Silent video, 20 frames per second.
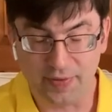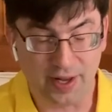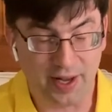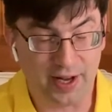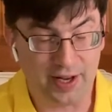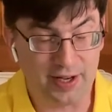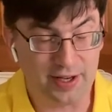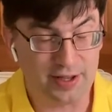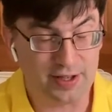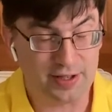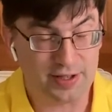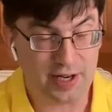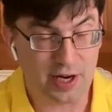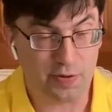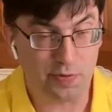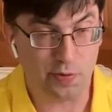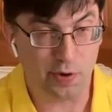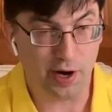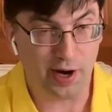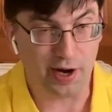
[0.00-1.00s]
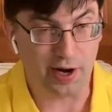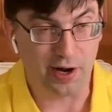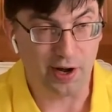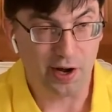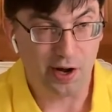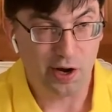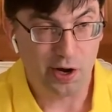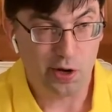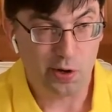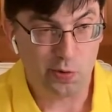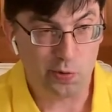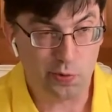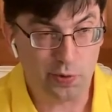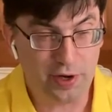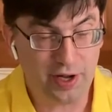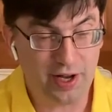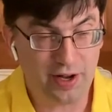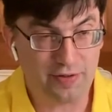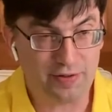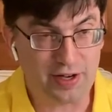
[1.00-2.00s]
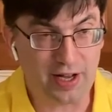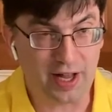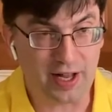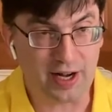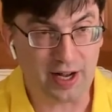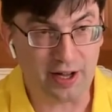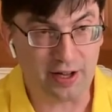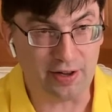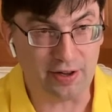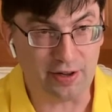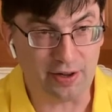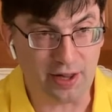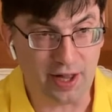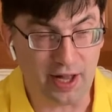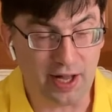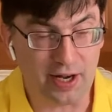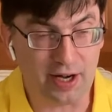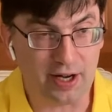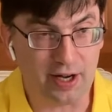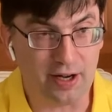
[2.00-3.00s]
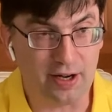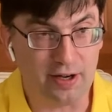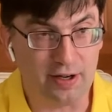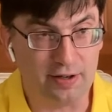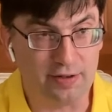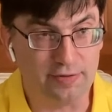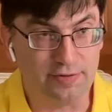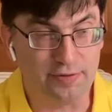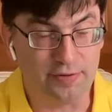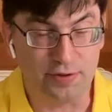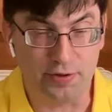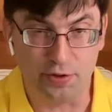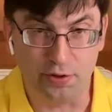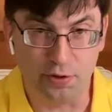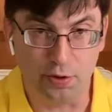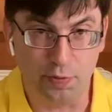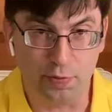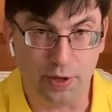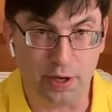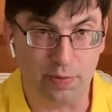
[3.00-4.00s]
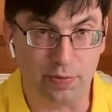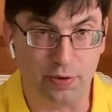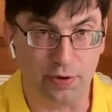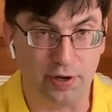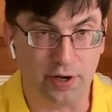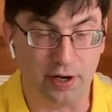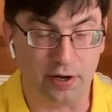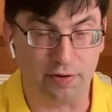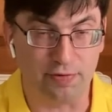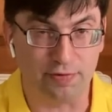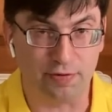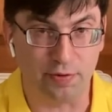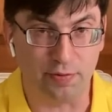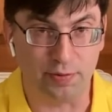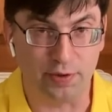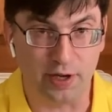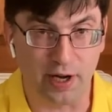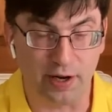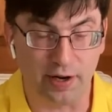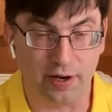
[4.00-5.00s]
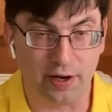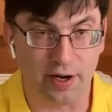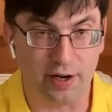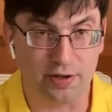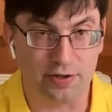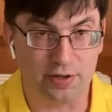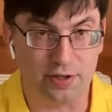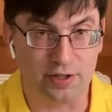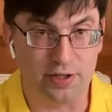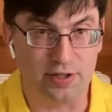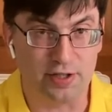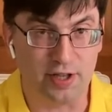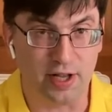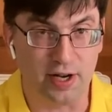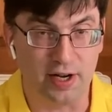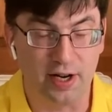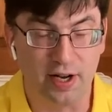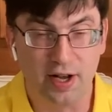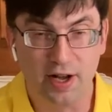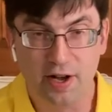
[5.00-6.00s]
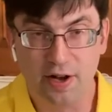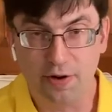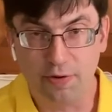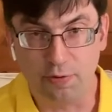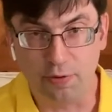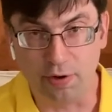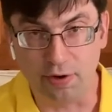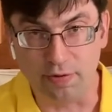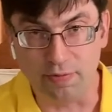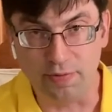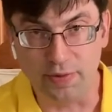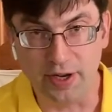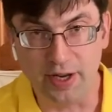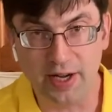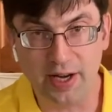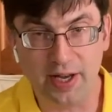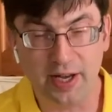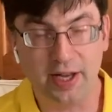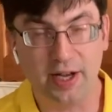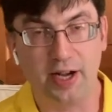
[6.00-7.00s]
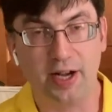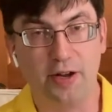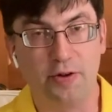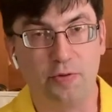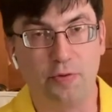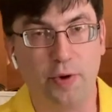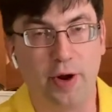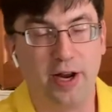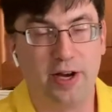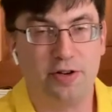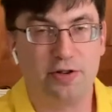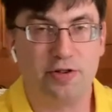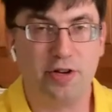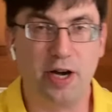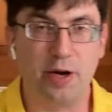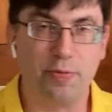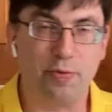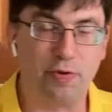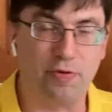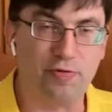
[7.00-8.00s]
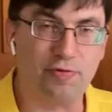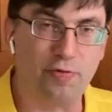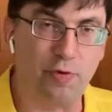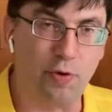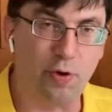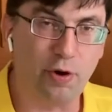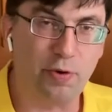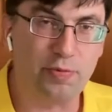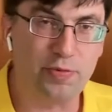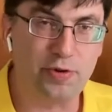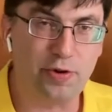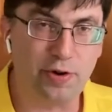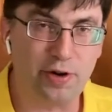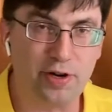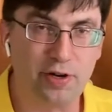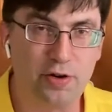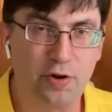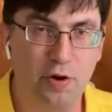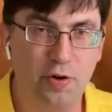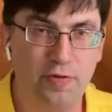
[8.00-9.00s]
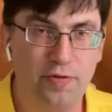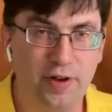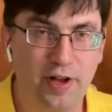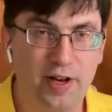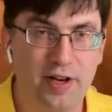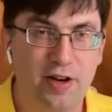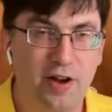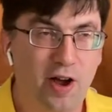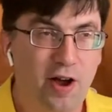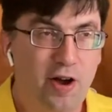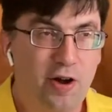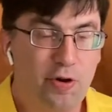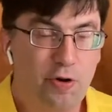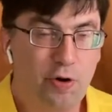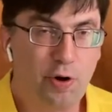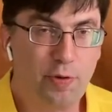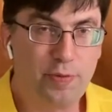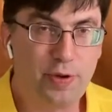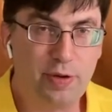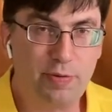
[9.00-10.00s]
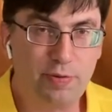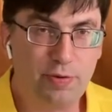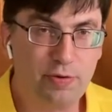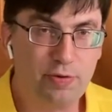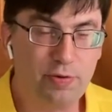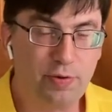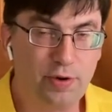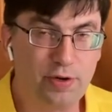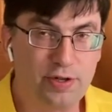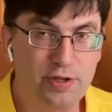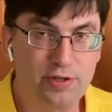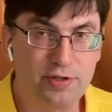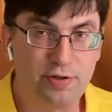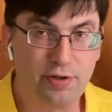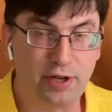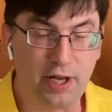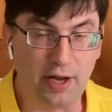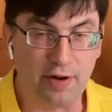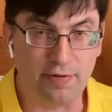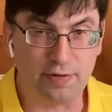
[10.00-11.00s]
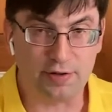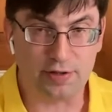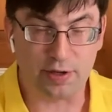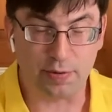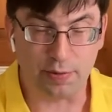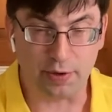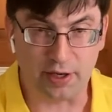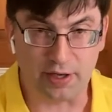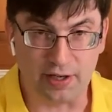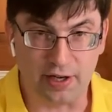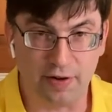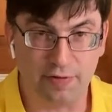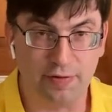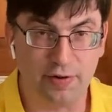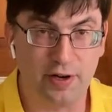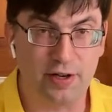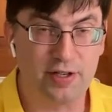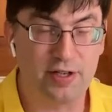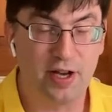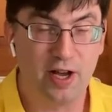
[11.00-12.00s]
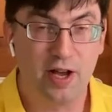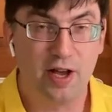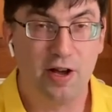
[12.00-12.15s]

And in the same way, we have got a lot of new people here from congregations that weren't meeting in any way, shape, or form during COVID, or people who were just looking for something different,